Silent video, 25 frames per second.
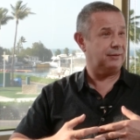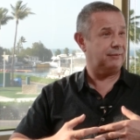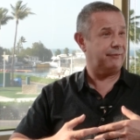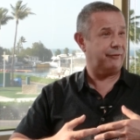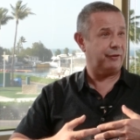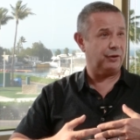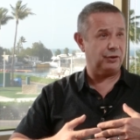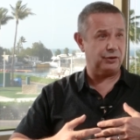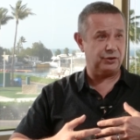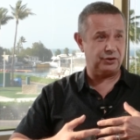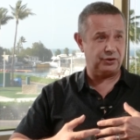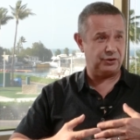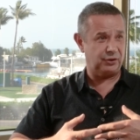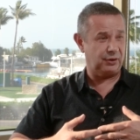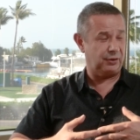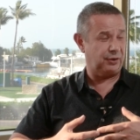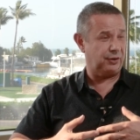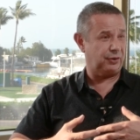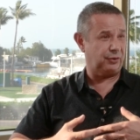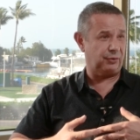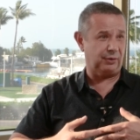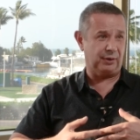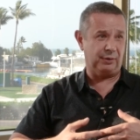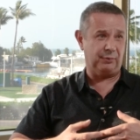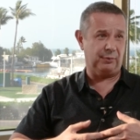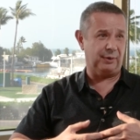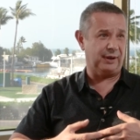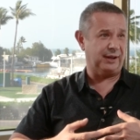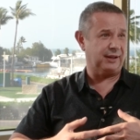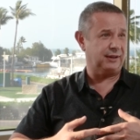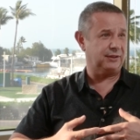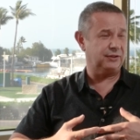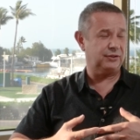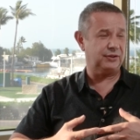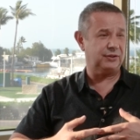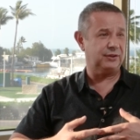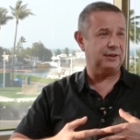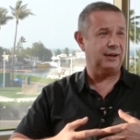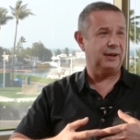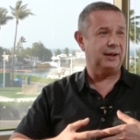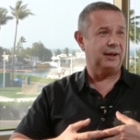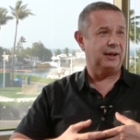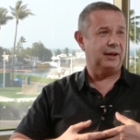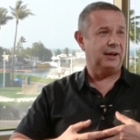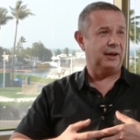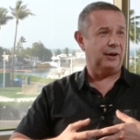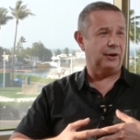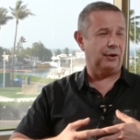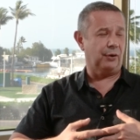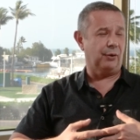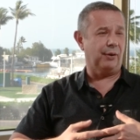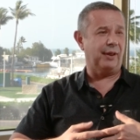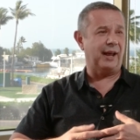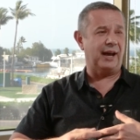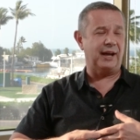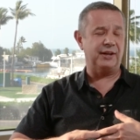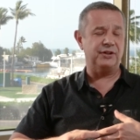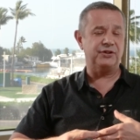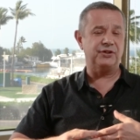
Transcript: first 2 to 3 weeks and all that.